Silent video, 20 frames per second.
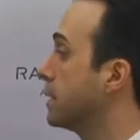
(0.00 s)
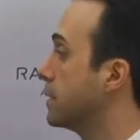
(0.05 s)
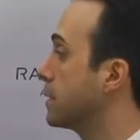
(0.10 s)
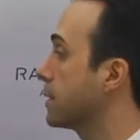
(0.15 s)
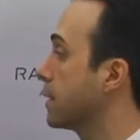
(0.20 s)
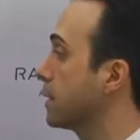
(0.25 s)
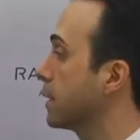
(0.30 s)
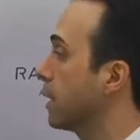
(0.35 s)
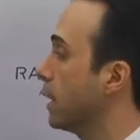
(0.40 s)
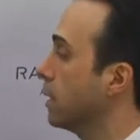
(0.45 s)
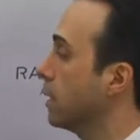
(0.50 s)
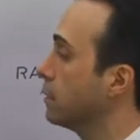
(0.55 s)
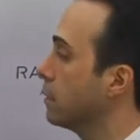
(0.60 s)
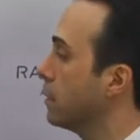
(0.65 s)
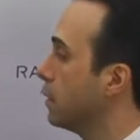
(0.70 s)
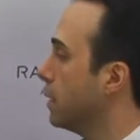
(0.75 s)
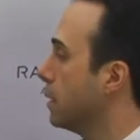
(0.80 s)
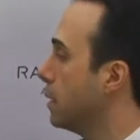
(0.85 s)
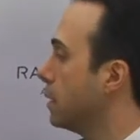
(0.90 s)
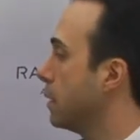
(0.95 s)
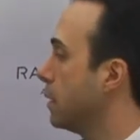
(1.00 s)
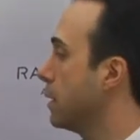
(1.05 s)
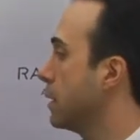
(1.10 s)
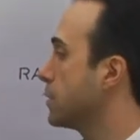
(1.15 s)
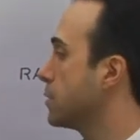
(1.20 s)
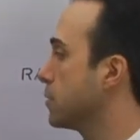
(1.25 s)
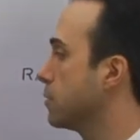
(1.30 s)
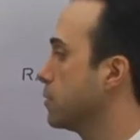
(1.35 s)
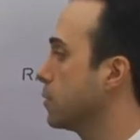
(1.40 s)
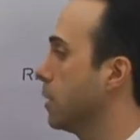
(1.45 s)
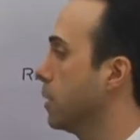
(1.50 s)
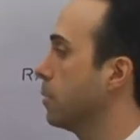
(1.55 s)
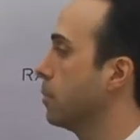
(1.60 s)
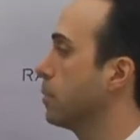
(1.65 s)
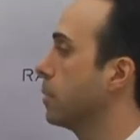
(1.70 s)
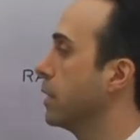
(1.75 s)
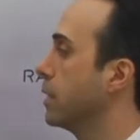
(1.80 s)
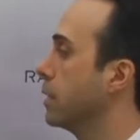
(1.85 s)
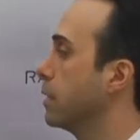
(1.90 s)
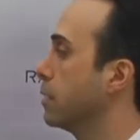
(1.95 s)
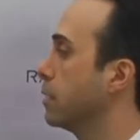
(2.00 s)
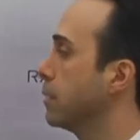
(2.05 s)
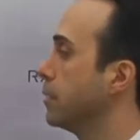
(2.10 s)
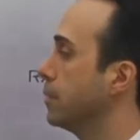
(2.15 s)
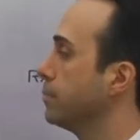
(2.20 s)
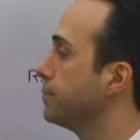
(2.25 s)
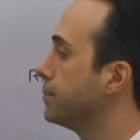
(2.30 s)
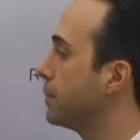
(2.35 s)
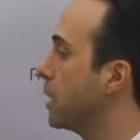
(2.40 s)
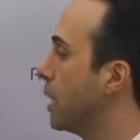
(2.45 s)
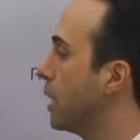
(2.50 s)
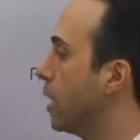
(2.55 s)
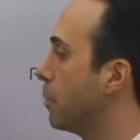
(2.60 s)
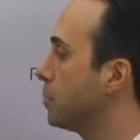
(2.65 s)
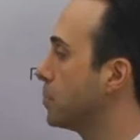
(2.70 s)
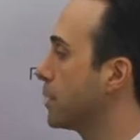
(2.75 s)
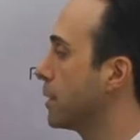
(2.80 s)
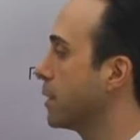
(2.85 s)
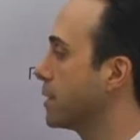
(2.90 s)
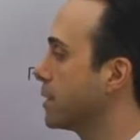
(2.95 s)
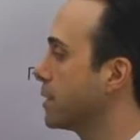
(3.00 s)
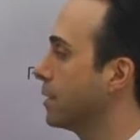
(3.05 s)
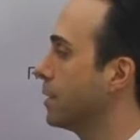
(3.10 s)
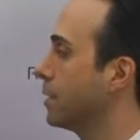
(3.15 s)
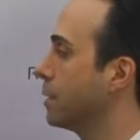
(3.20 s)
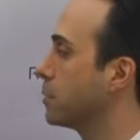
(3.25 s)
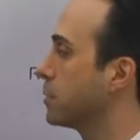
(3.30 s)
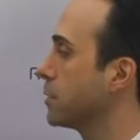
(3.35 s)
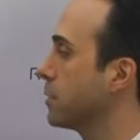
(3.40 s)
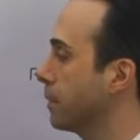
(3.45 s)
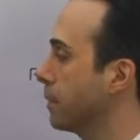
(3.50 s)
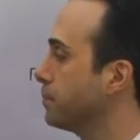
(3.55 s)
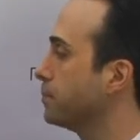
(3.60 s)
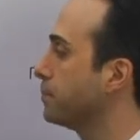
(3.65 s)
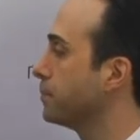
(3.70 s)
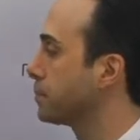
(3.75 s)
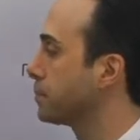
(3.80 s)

things like that, mm-hmm. then that's our job, and uh, it helps us and it helps them.